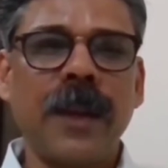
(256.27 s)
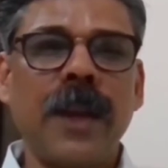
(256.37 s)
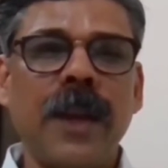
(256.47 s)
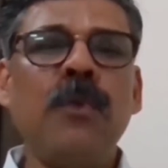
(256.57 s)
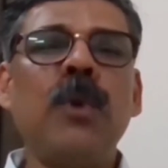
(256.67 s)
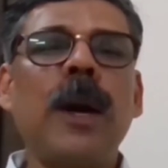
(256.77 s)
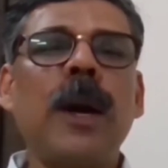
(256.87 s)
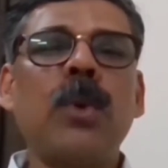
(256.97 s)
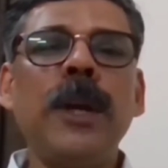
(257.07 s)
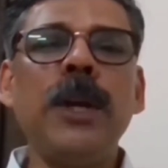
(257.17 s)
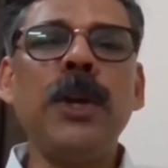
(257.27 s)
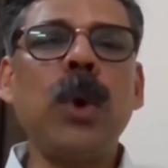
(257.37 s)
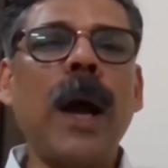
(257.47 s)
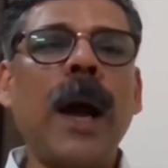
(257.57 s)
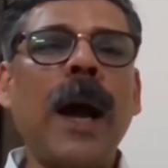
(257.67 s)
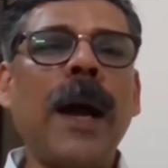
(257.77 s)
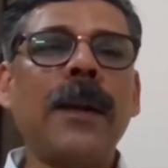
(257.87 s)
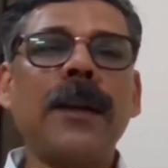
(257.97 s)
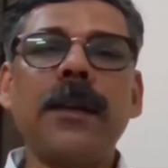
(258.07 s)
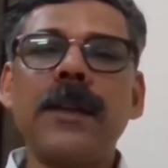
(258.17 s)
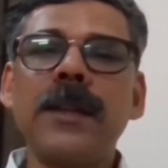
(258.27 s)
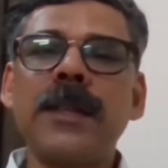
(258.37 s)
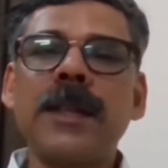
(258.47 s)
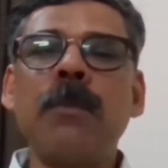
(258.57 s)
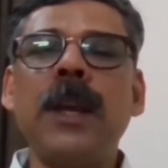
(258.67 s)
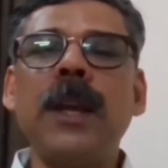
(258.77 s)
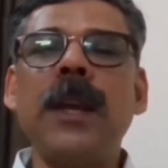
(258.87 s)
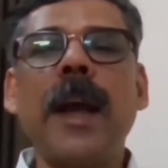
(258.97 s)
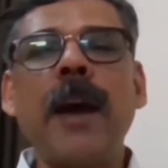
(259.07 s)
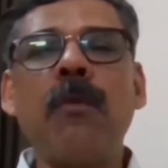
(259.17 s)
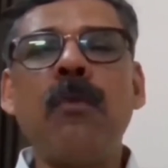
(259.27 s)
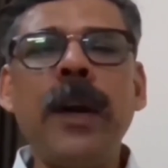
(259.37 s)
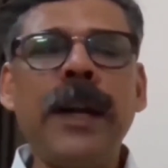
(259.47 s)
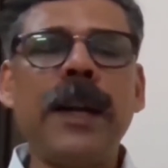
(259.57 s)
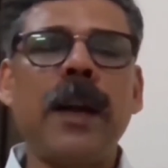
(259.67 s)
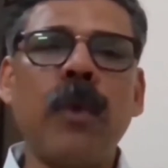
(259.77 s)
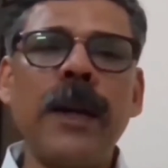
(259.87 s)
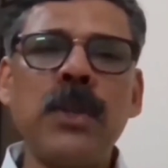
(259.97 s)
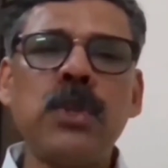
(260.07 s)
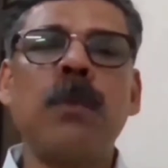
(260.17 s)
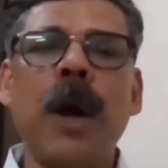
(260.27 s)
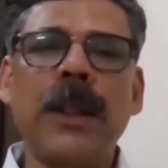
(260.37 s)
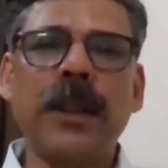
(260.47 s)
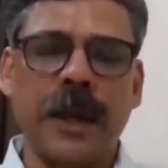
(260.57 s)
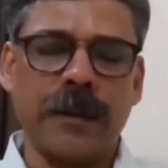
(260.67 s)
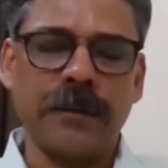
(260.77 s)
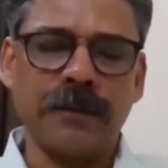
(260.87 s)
If you are going to add something every day, very small thing,